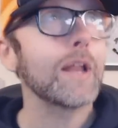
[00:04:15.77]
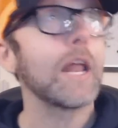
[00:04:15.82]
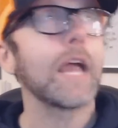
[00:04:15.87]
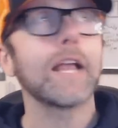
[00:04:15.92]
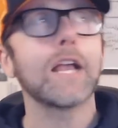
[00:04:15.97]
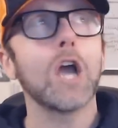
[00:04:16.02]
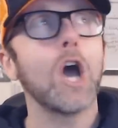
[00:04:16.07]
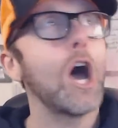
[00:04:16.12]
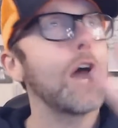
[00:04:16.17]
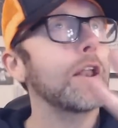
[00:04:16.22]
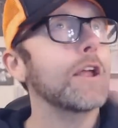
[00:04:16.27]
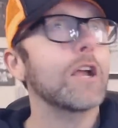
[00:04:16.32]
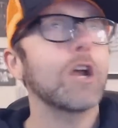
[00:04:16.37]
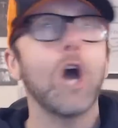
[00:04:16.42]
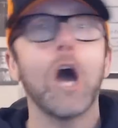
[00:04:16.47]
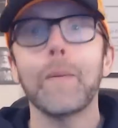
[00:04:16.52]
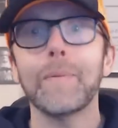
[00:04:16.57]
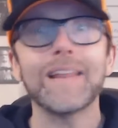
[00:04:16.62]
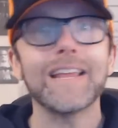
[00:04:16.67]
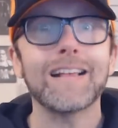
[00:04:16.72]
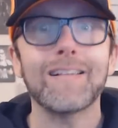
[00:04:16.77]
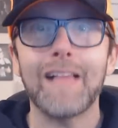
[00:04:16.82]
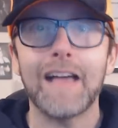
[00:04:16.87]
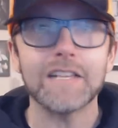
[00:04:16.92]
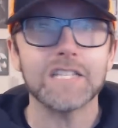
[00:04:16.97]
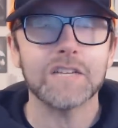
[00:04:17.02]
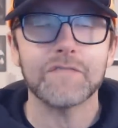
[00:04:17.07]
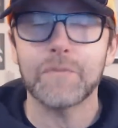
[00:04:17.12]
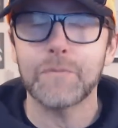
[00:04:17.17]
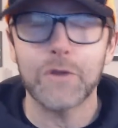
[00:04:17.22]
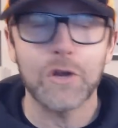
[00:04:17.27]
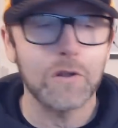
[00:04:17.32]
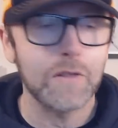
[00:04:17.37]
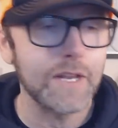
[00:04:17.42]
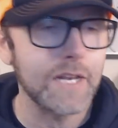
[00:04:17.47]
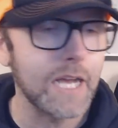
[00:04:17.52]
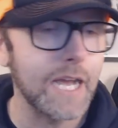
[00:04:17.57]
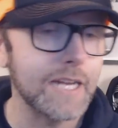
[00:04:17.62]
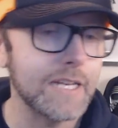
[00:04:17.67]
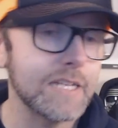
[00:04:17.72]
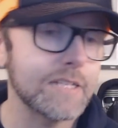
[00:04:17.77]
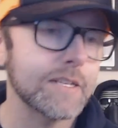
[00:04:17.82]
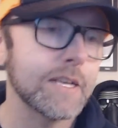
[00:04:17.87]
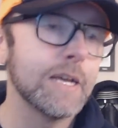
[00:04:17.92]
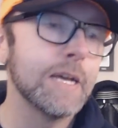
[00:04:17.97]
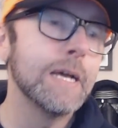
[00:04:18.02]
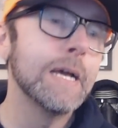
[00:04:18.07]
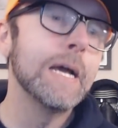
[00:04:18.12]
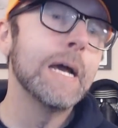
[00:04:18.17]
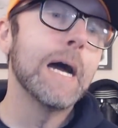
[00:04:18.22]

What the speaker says: an iconic comedy classic from the early 90s.